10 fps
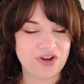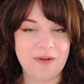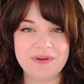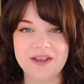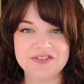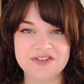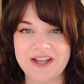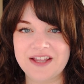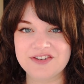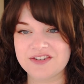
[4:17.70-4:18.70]
shopping
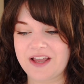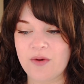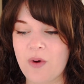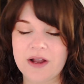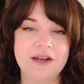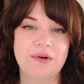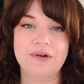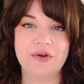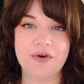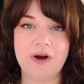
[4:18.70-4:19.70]
yesterday and just kind of walking
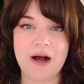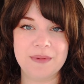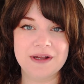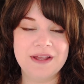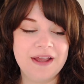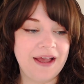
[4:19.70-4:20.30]
around Yokohama,